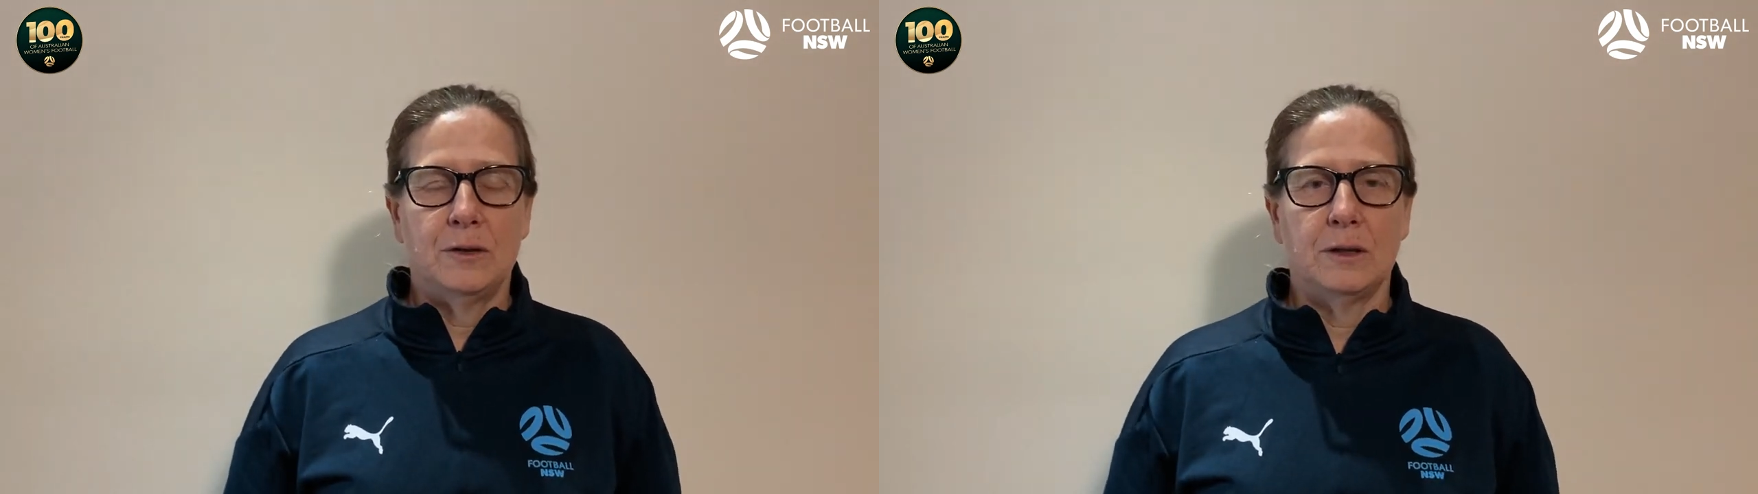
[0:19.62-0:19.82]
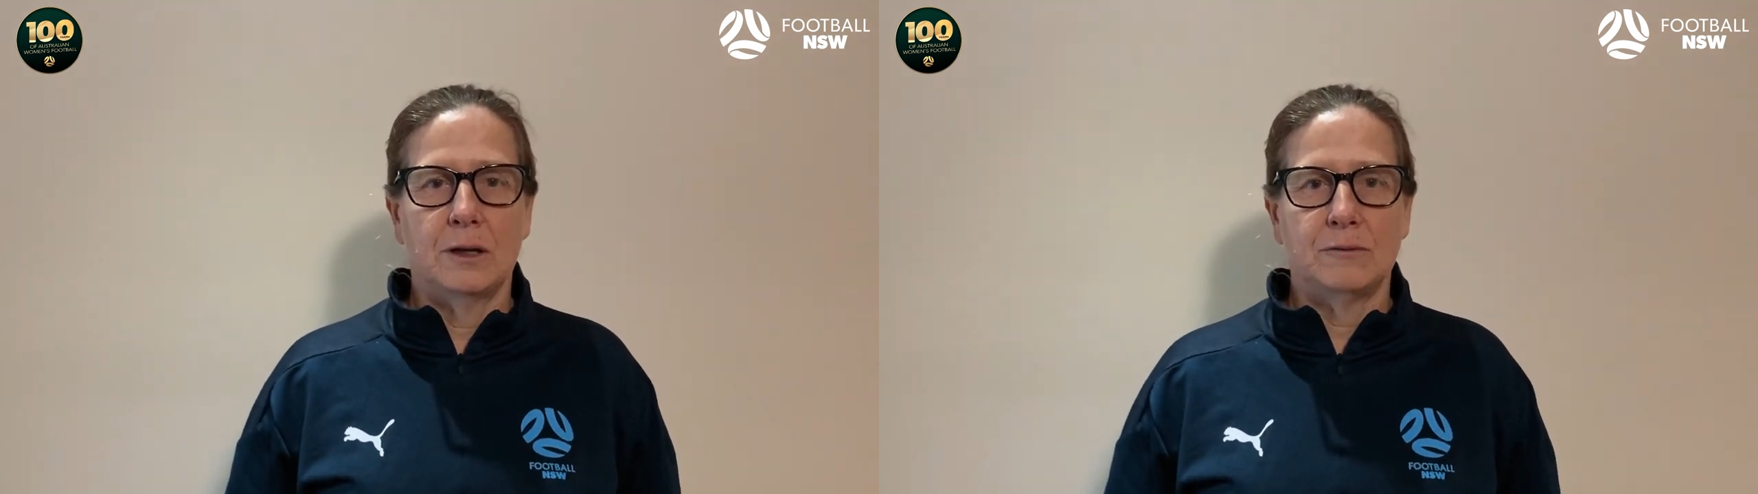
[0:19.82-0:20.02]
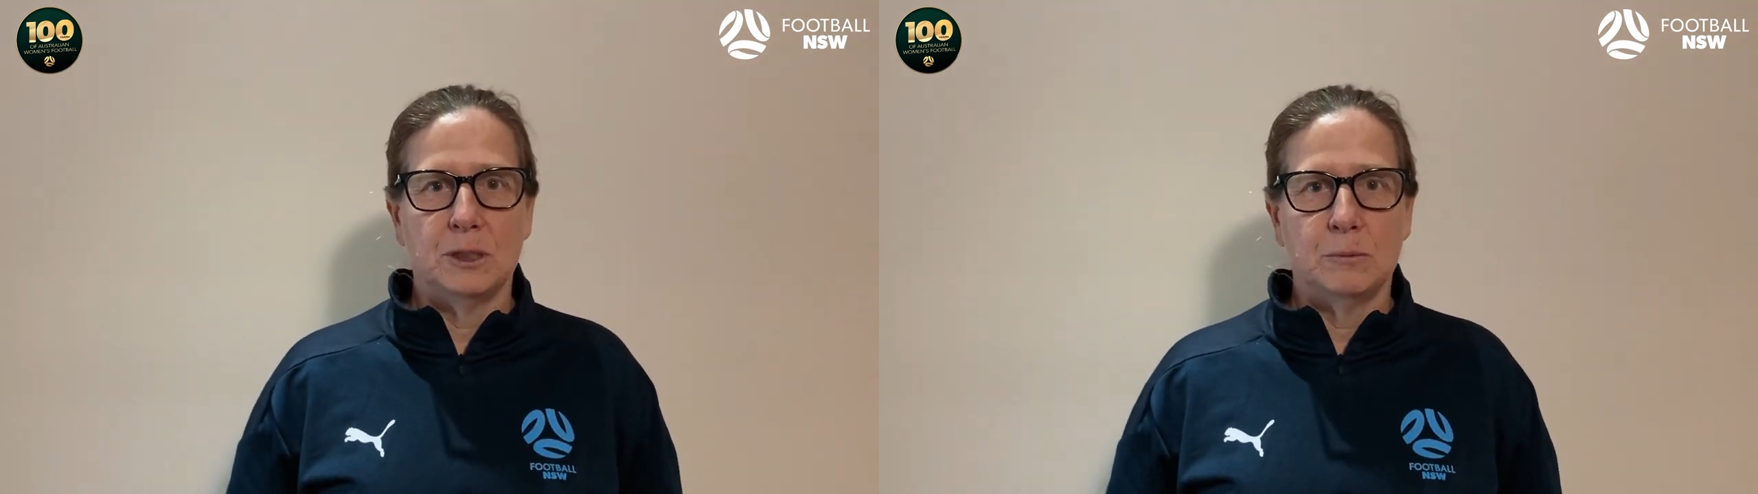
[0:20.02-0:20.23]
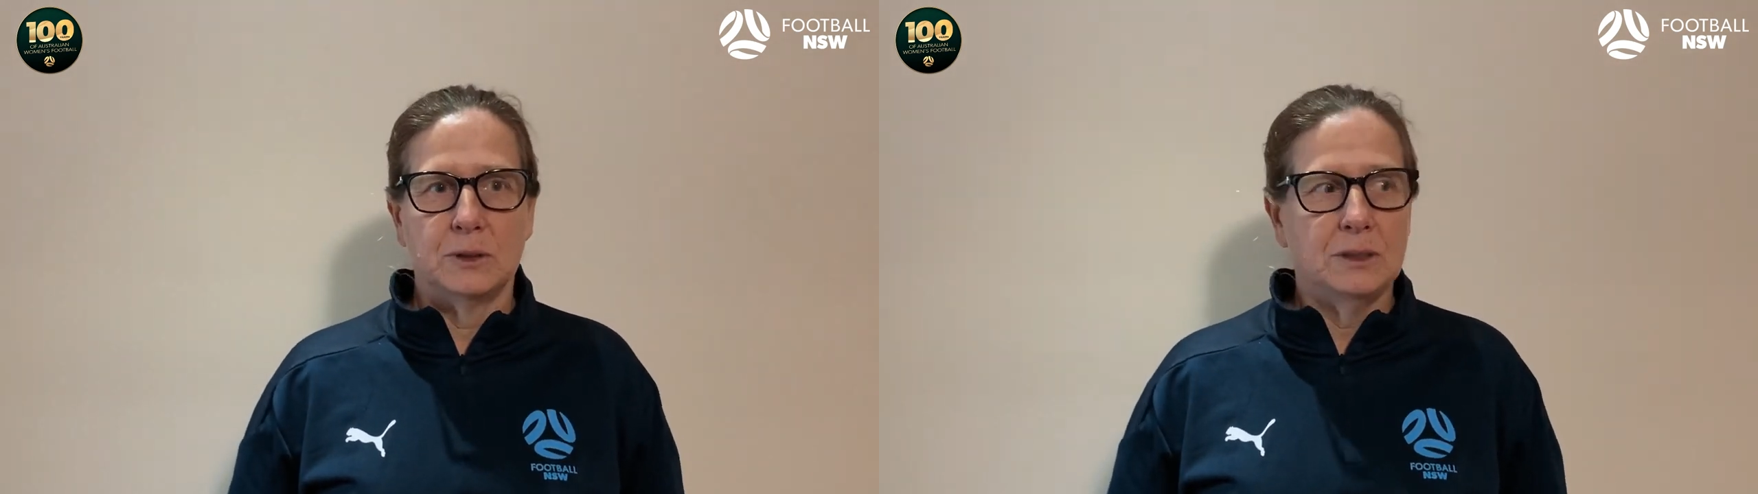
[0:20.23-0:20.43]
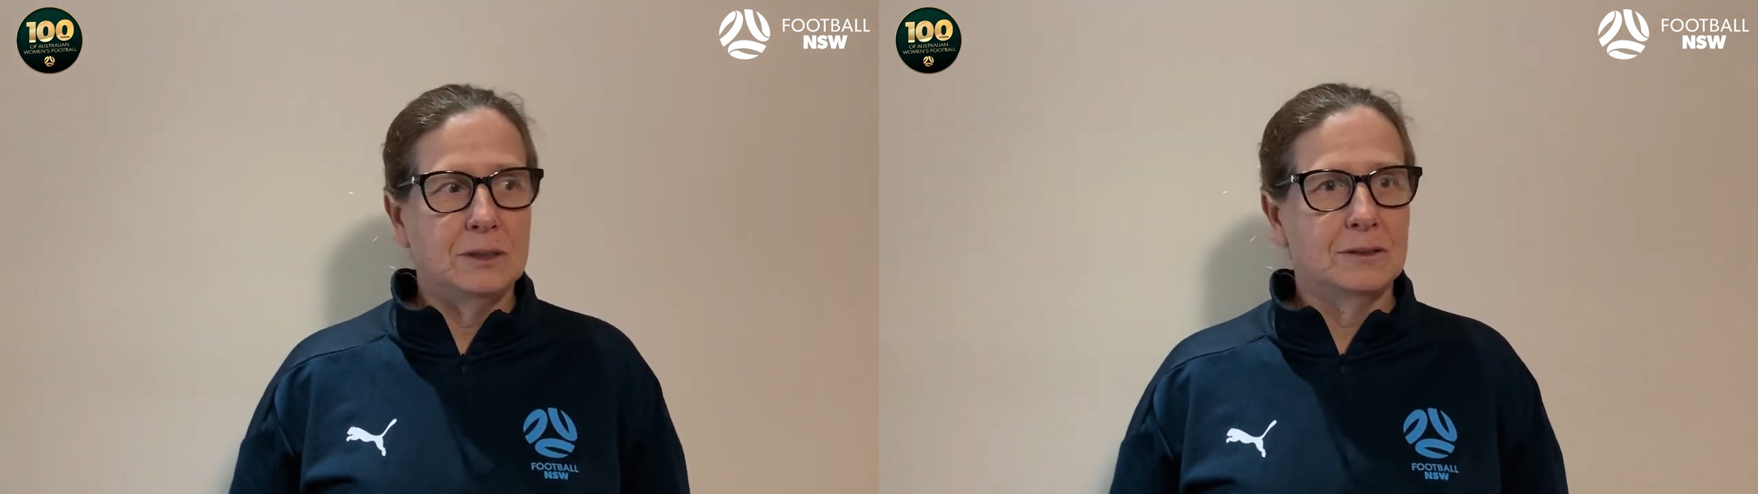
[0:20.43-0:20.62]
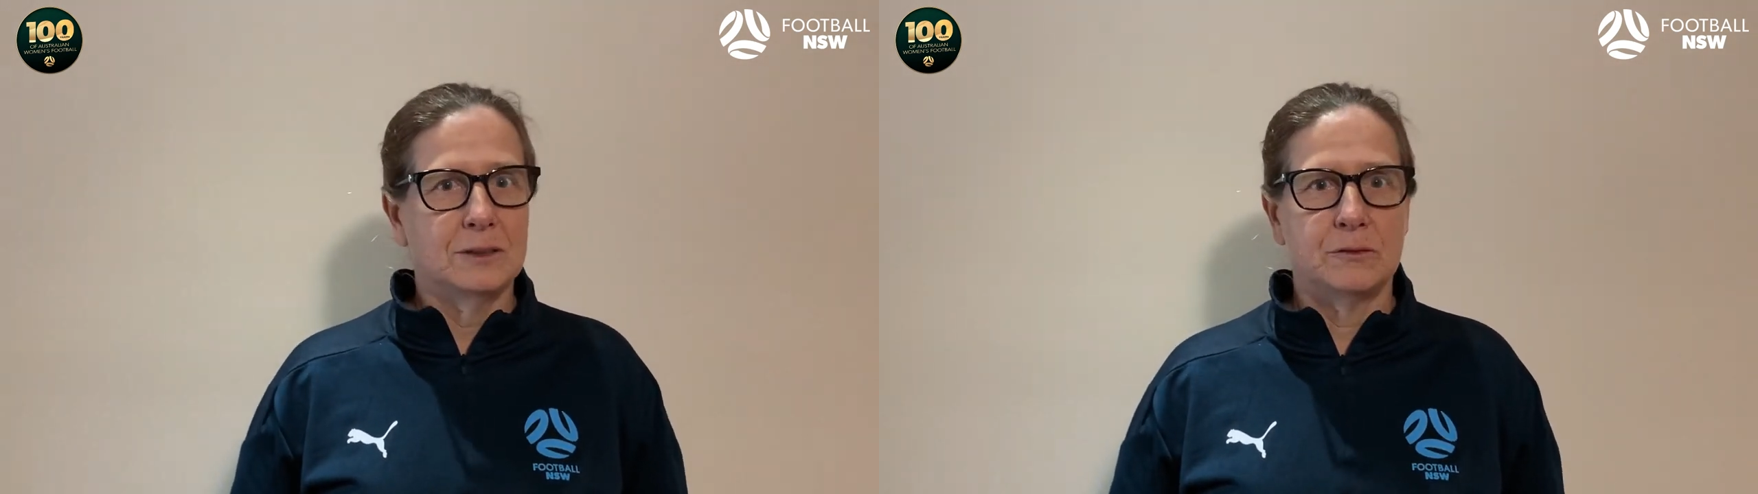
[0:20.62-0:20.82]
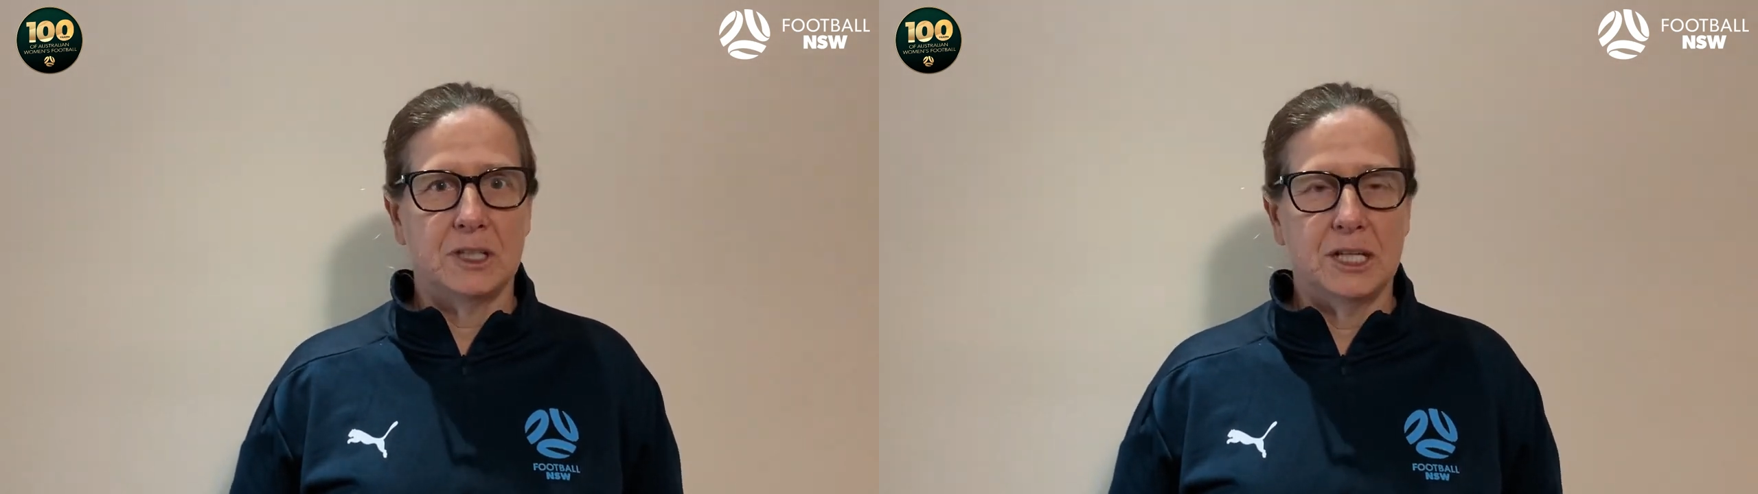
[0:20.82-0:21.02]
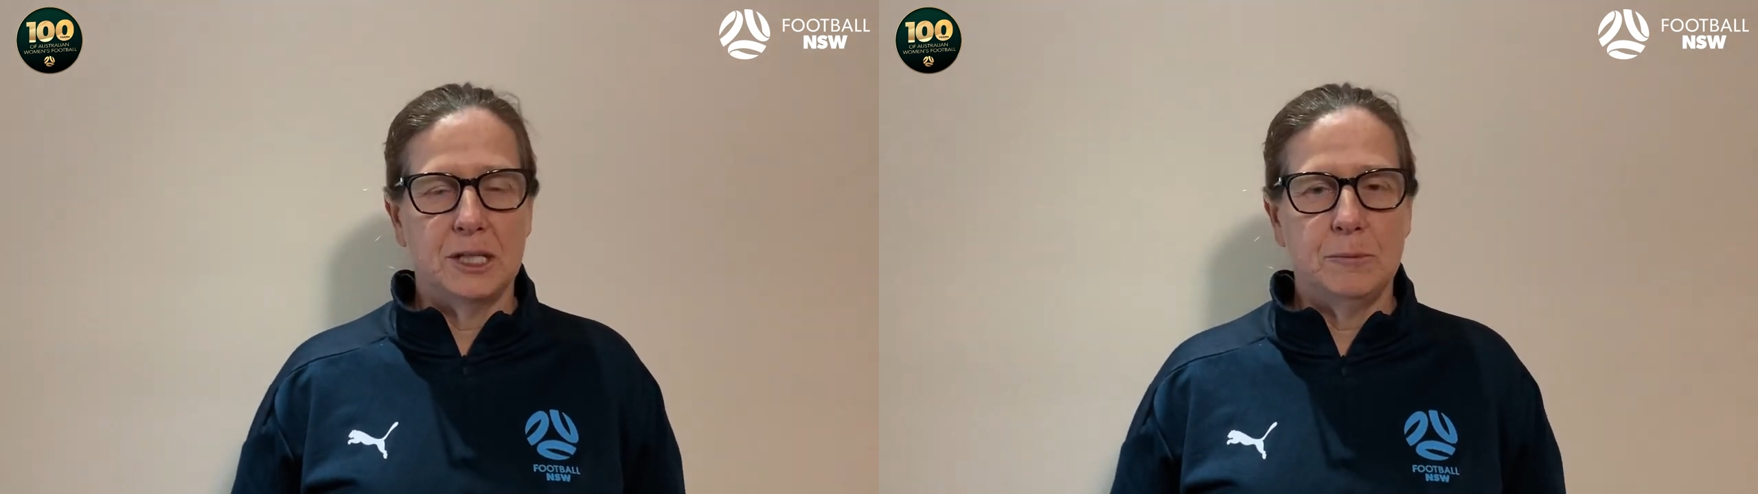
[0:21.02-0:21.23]
governing body of the
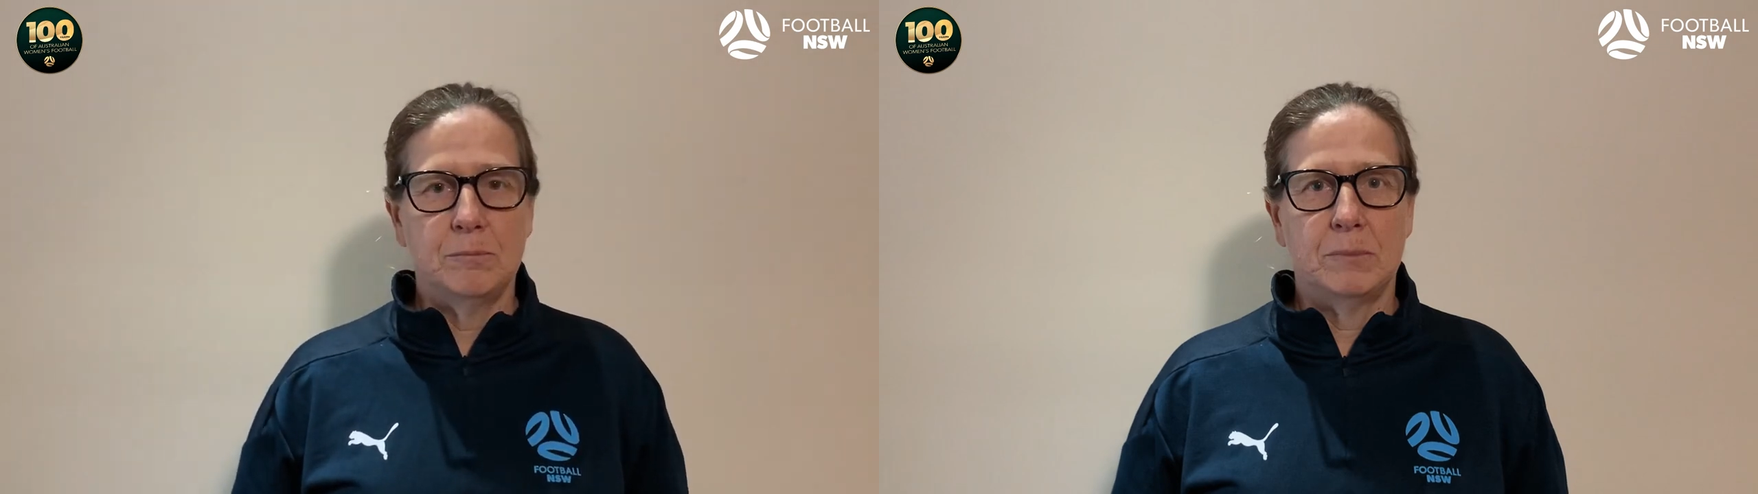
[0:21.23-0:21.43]
game